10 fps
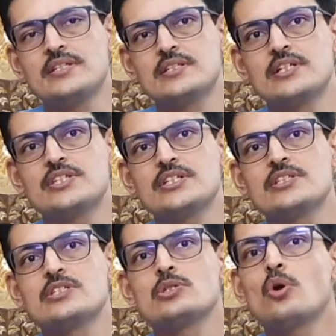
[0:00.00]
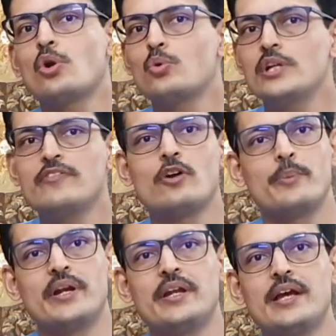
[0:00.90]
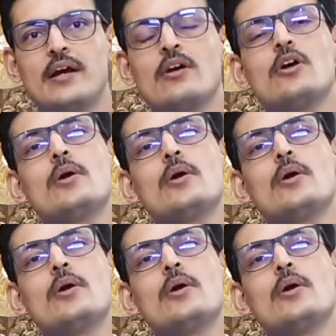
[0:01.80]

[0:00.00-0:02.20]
surgeons, not only from India,